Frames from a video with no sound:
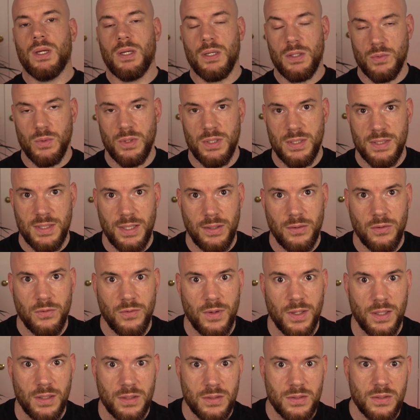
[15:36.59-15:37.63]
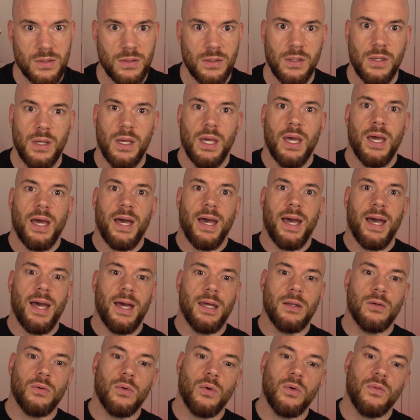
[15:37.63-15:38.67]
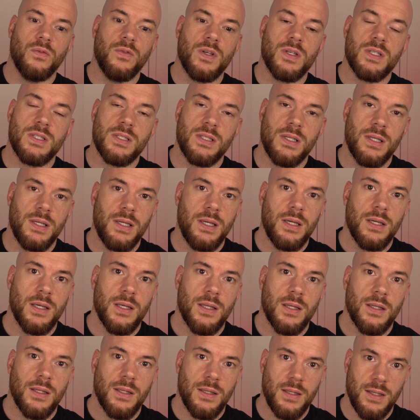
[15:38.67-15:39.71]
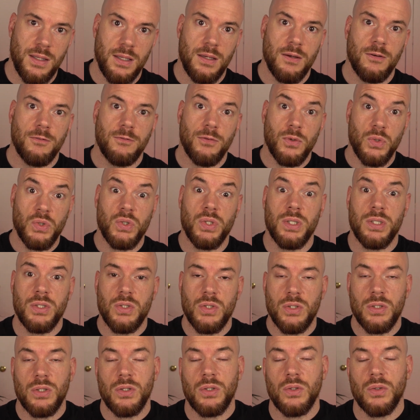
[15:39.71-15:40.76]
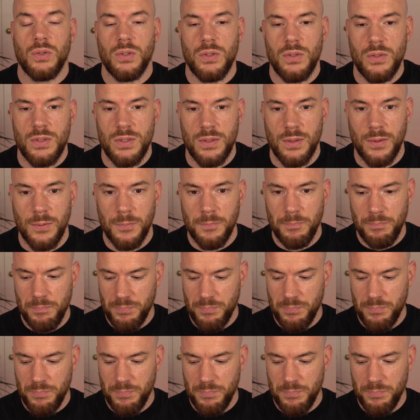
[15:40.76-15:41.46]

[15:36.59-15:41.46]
as well as sound effects, and obviously the footage that you're using.